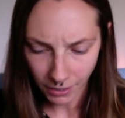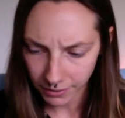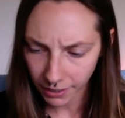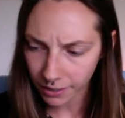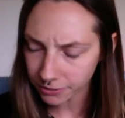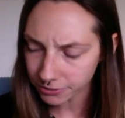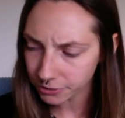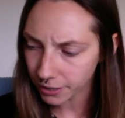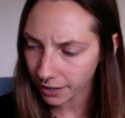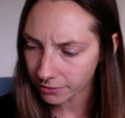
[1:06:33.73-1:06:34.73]
Yeah, if
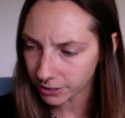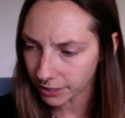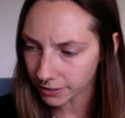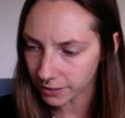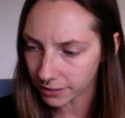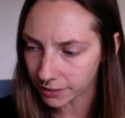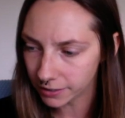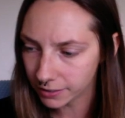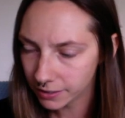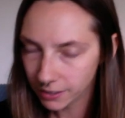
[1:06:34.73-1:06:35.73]
you have like a,
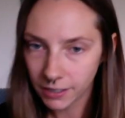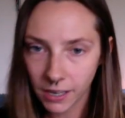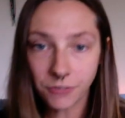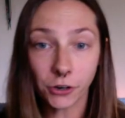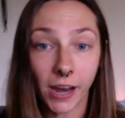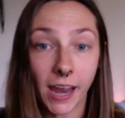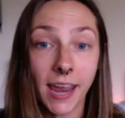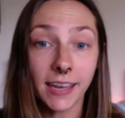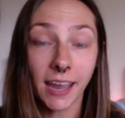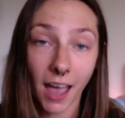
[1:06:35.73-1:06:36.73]
if you're
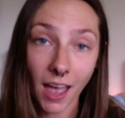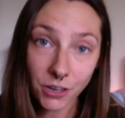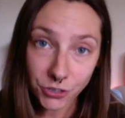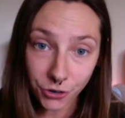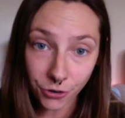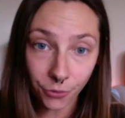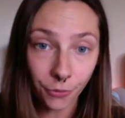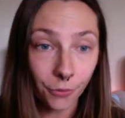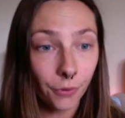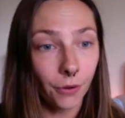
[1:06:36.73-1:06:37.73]
hanging on
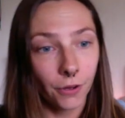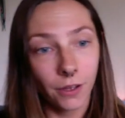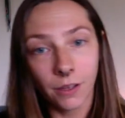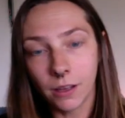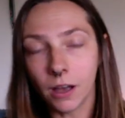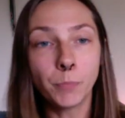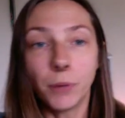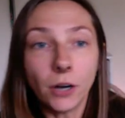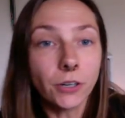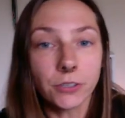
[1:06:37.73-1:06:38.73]
to a
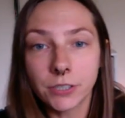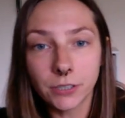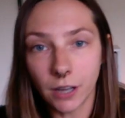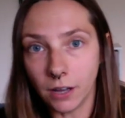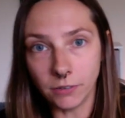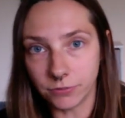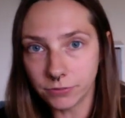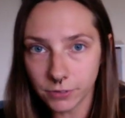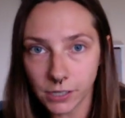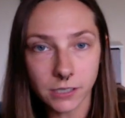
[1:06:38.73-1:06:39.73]
part
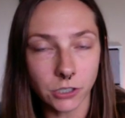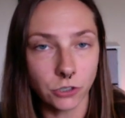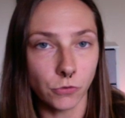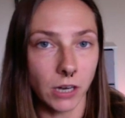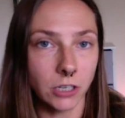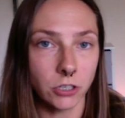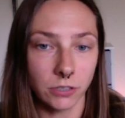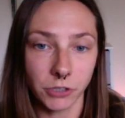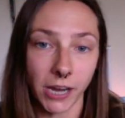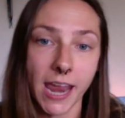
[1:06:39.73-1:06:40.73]
of a situation,
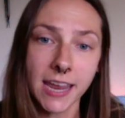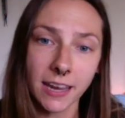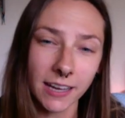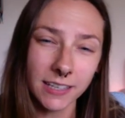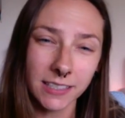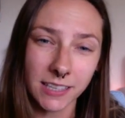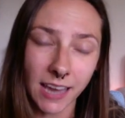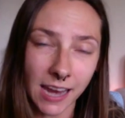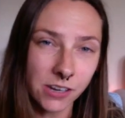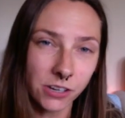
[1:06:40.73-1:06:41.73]
if you're hanging on to
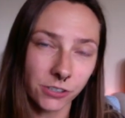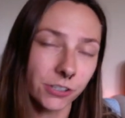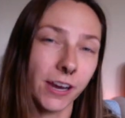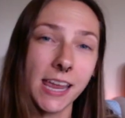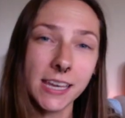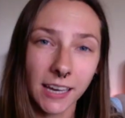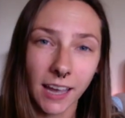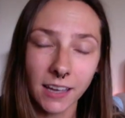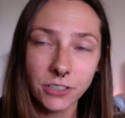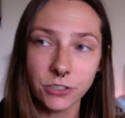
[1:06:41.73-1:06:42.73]
the anger, you're hanging
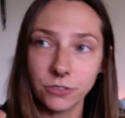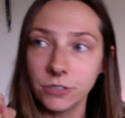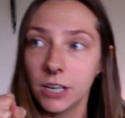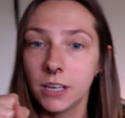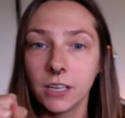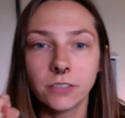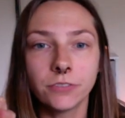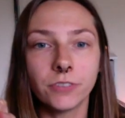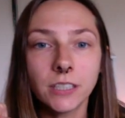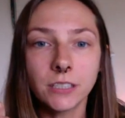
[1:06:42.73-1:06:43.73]
on to the
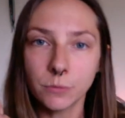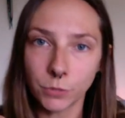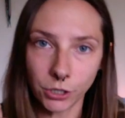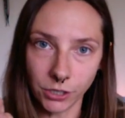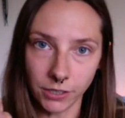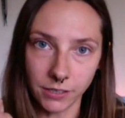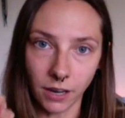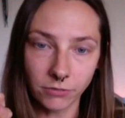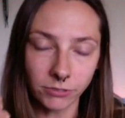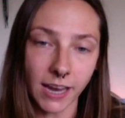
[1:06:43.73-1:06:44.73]
victimhood
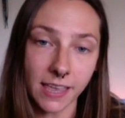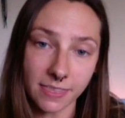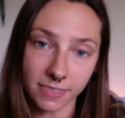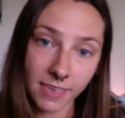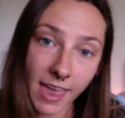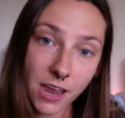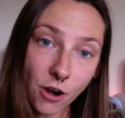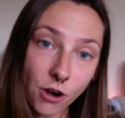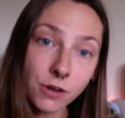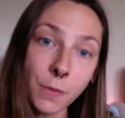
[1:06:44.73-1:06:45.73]
of like, they
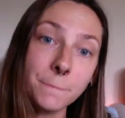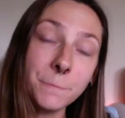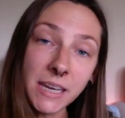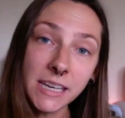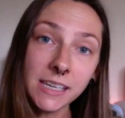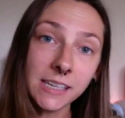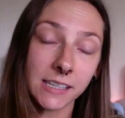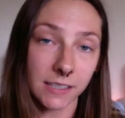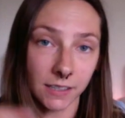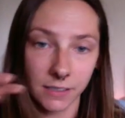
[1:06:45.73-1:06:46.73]
hurt
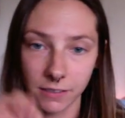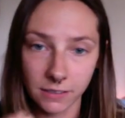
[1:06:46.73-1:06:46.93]
me.